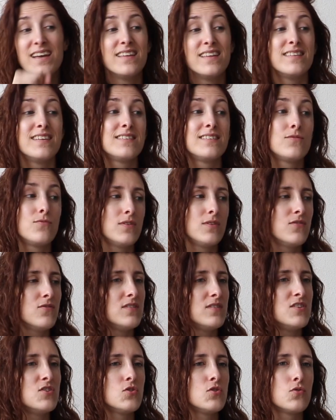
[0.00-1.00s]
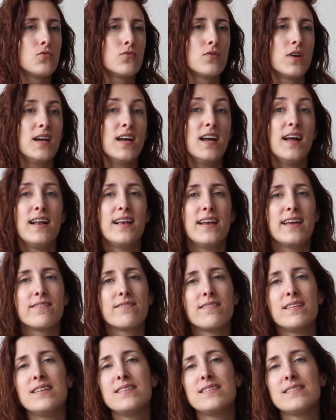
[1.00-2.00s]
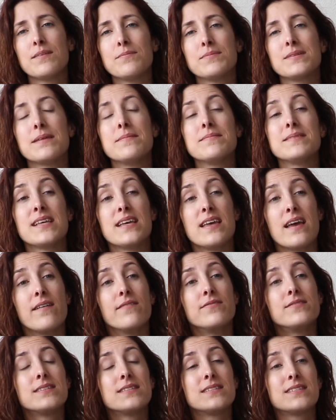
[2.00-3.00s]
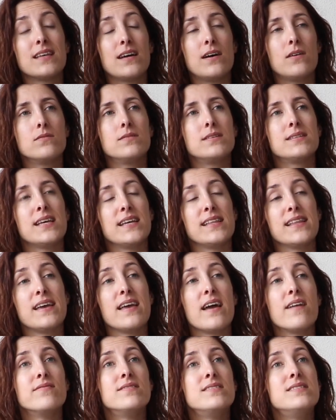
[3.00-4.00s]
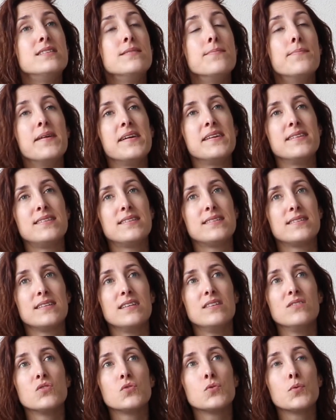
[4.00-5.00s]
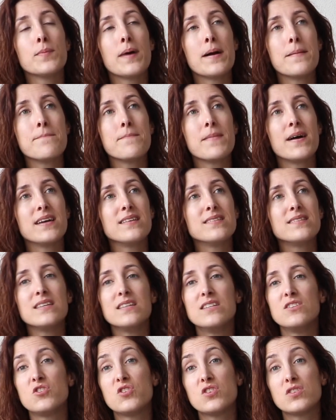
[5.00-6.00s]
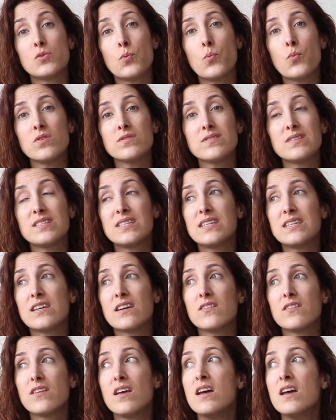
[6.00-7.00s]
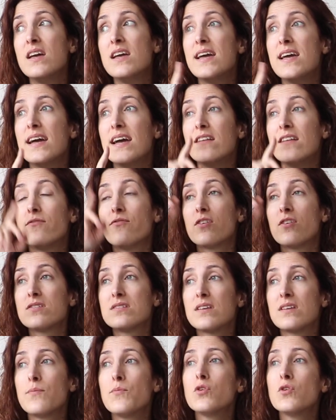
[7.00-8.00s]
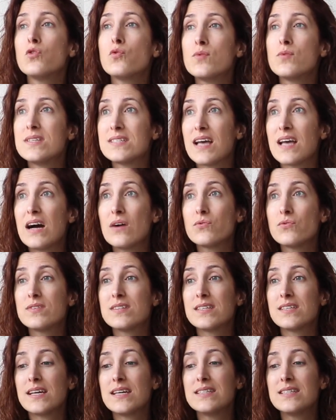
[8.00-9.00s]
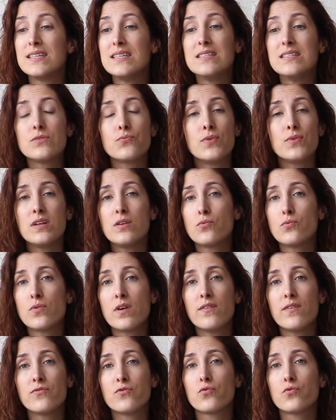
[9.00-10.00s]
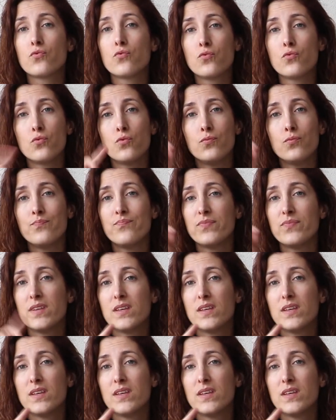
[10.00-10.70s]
That's really an issue. Like, really, sometimes I have thoughts and I have debates into my mind in just 1 second. And for someone who is outside, it's really rough to